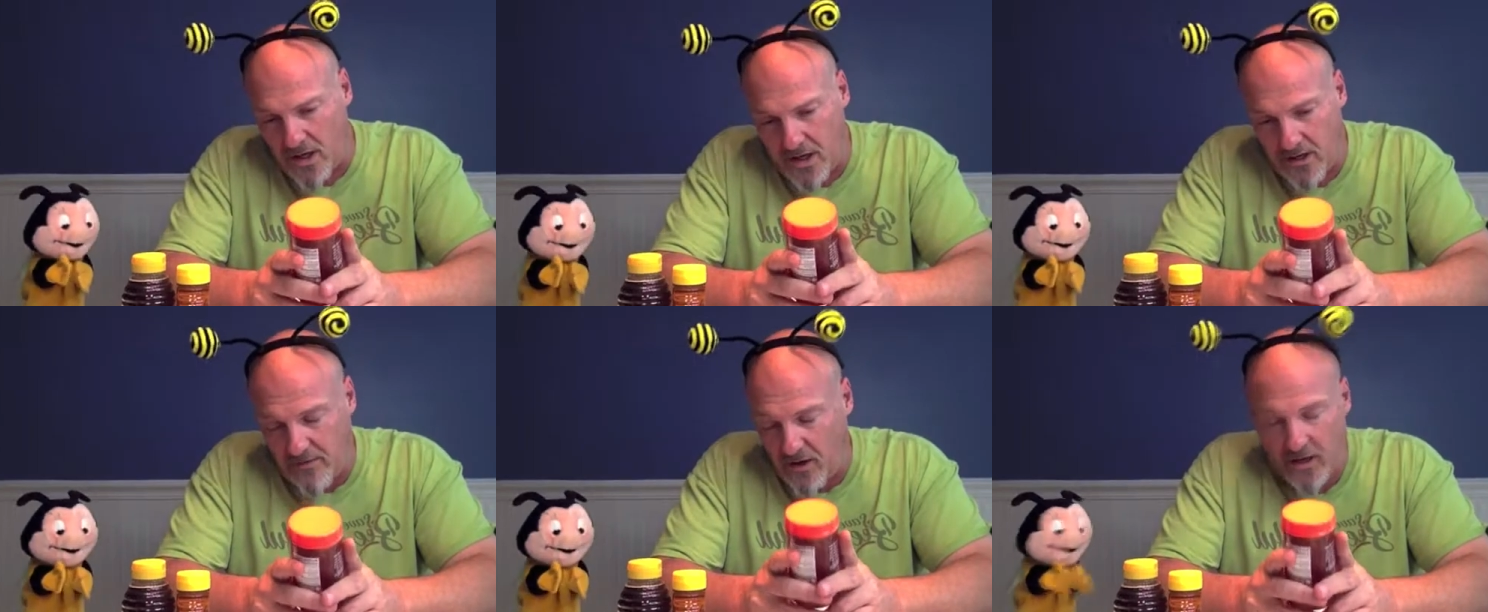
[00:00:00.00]

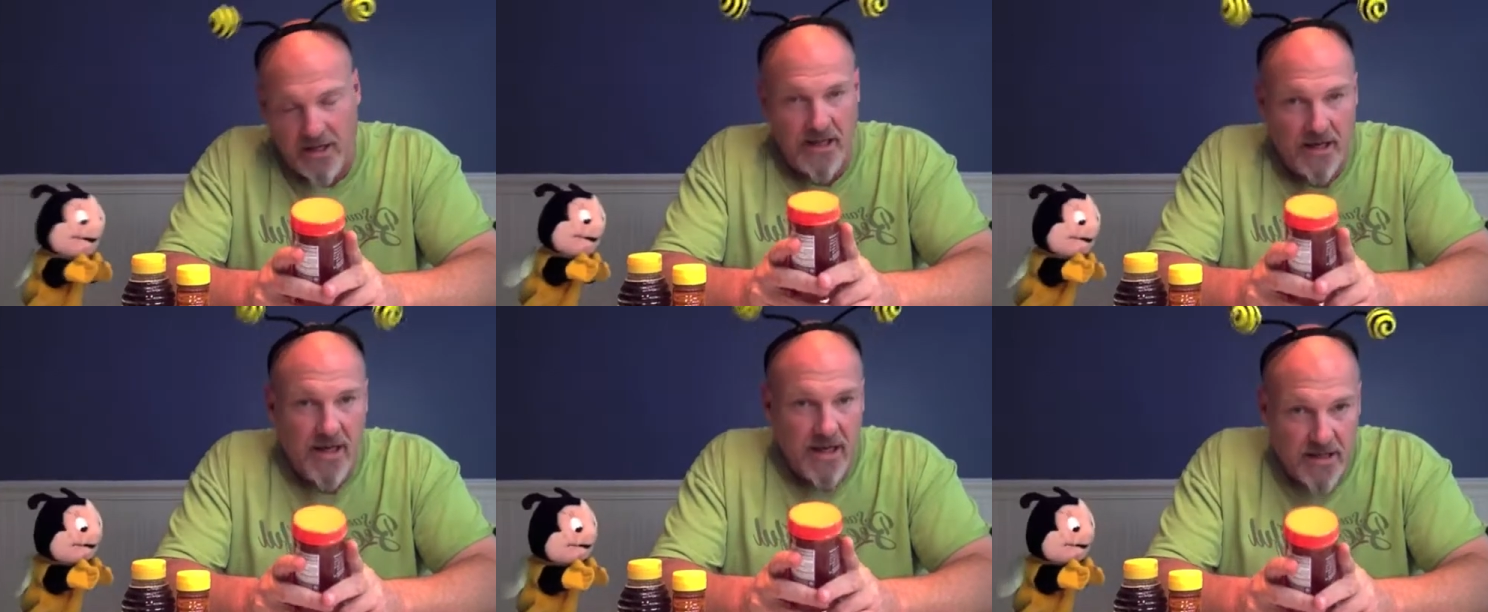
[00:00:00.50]
Speaker 1: to give
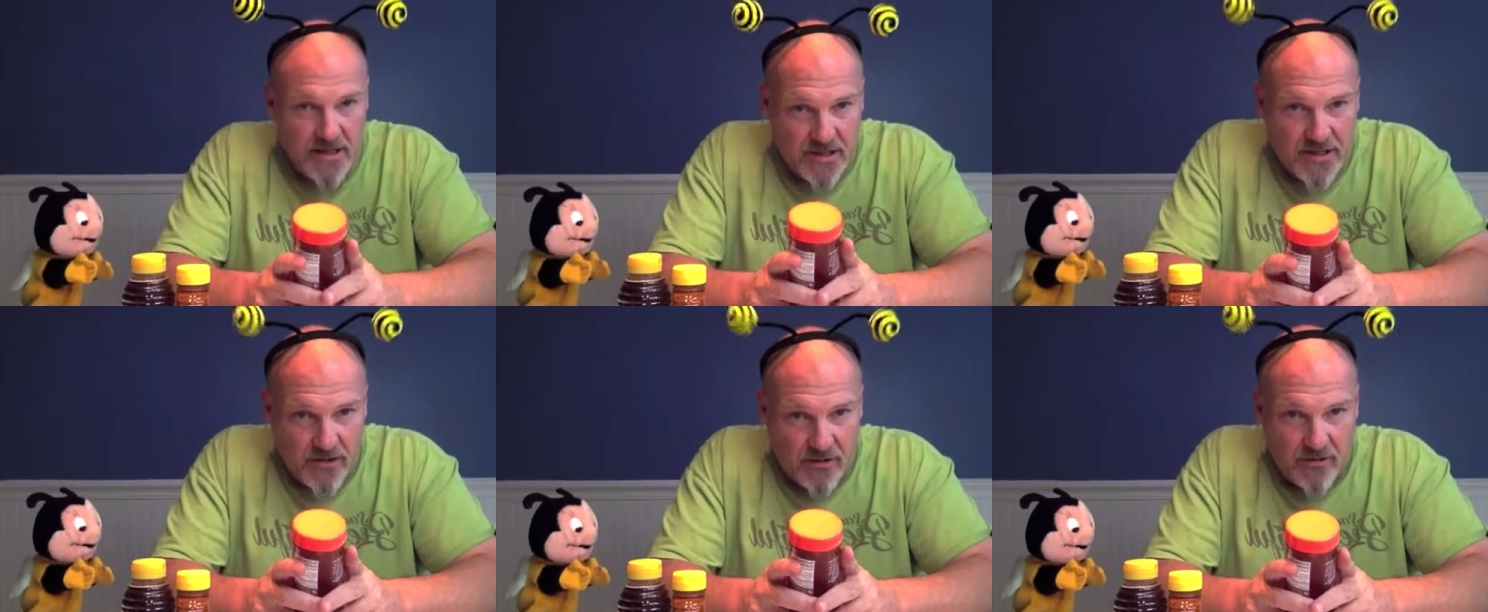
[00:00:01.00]
honey
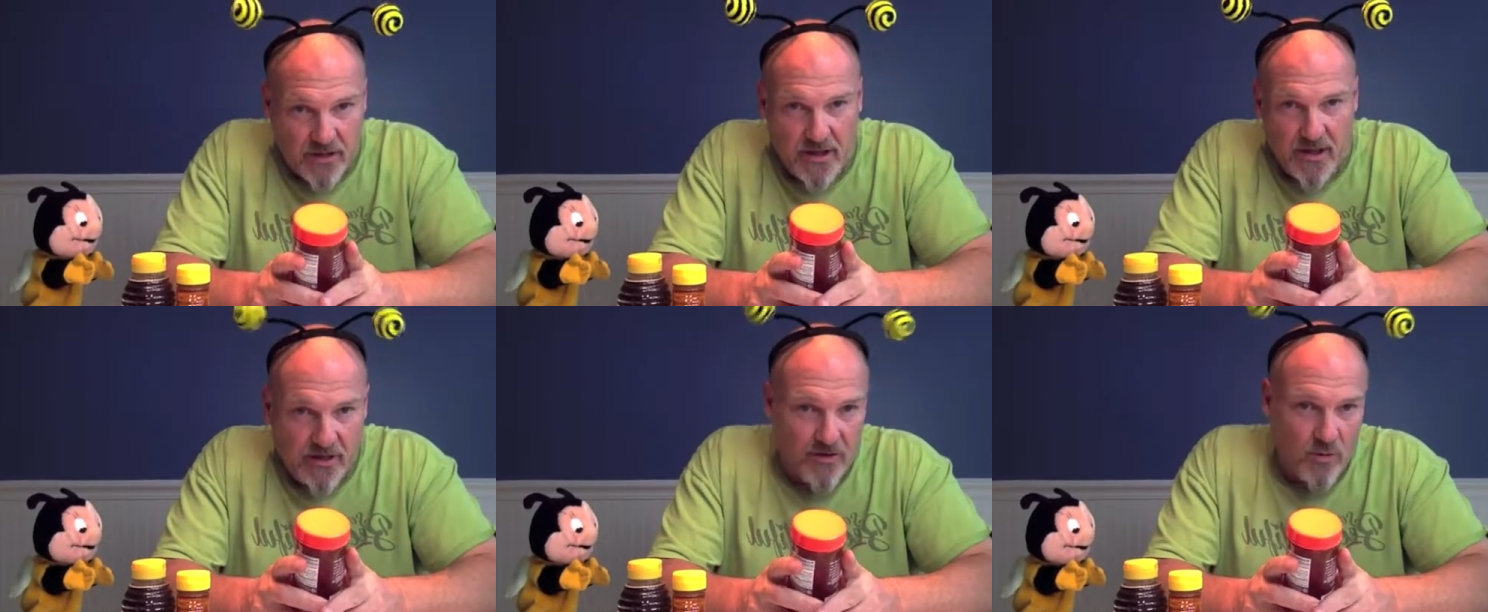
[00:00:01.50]
to
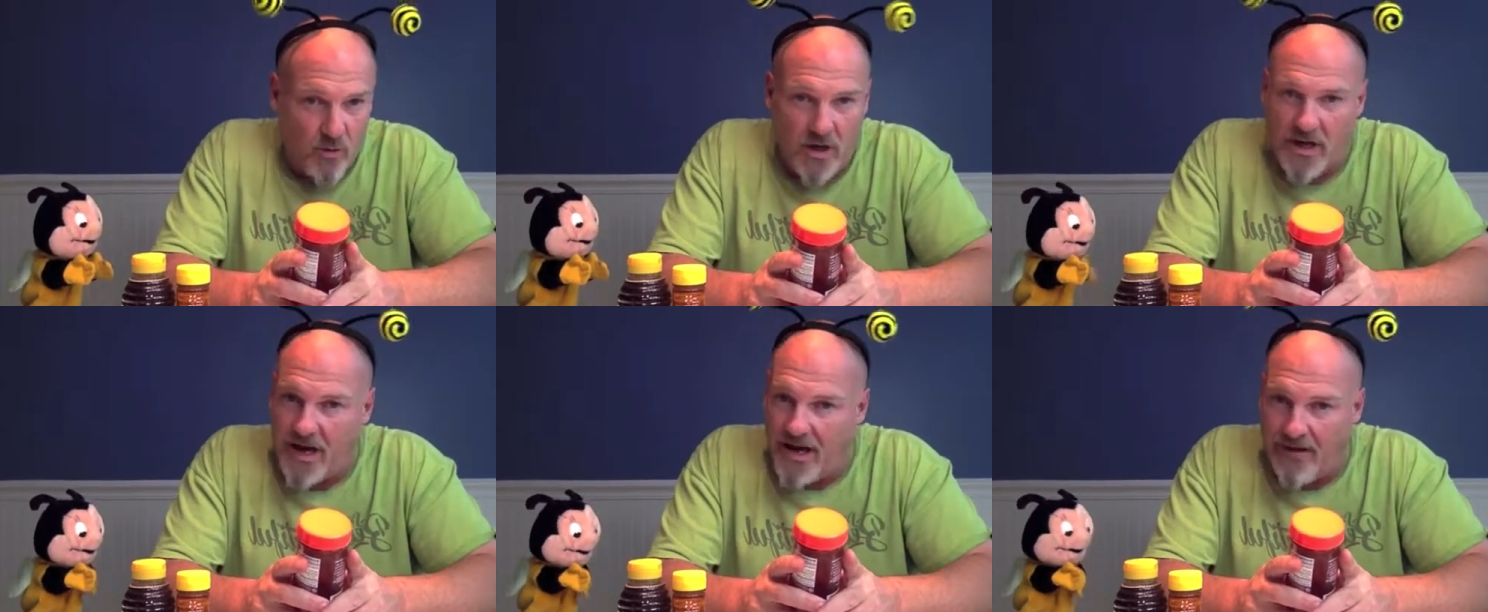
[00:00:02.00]
children under
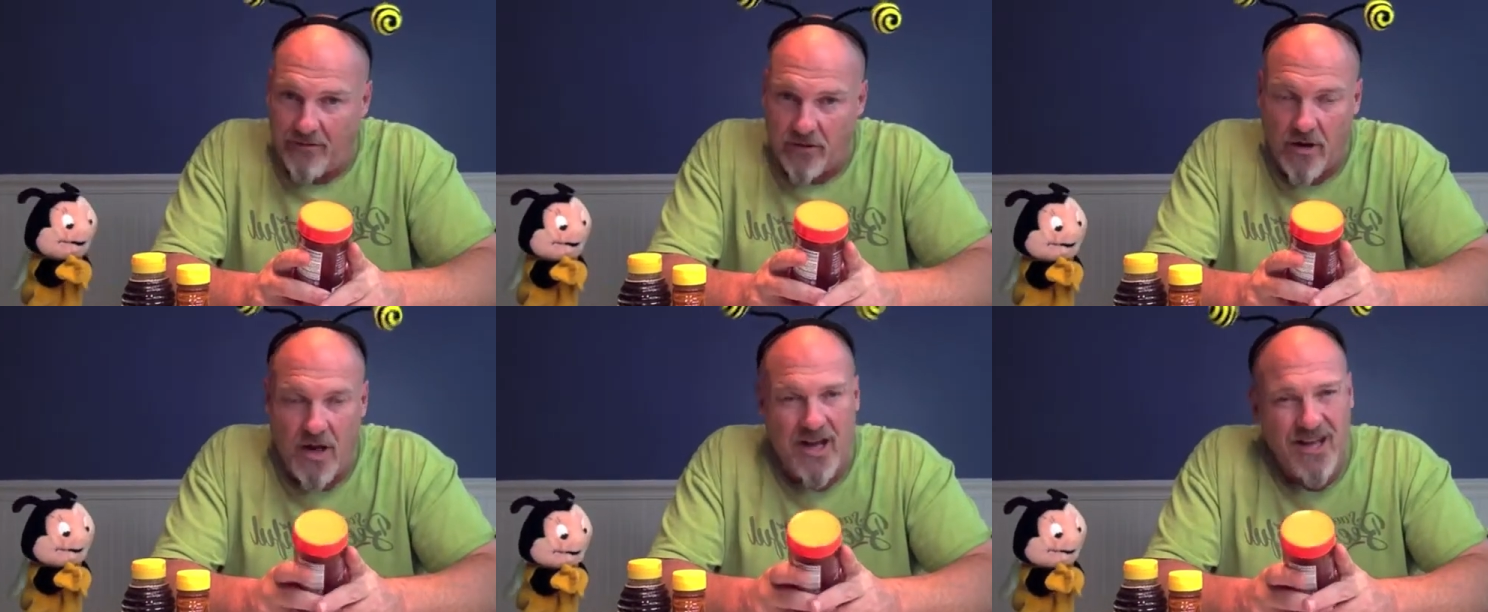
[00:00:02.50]
one
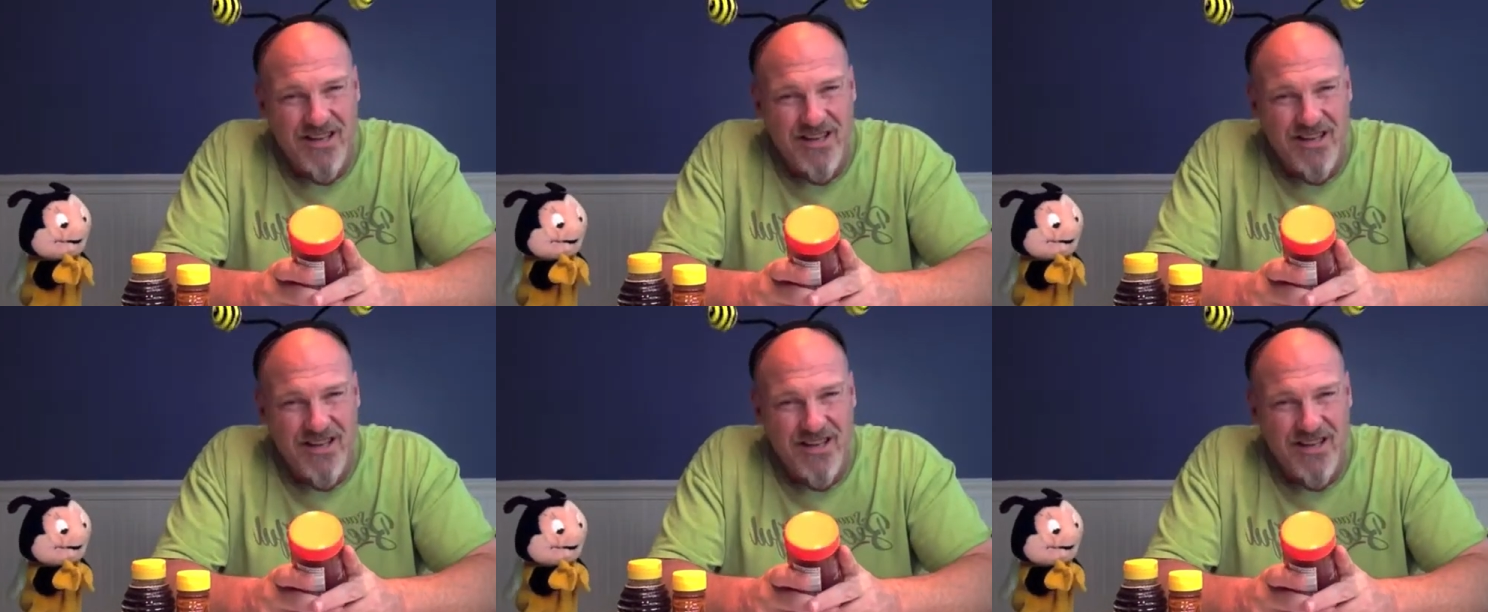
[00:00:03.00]
ever.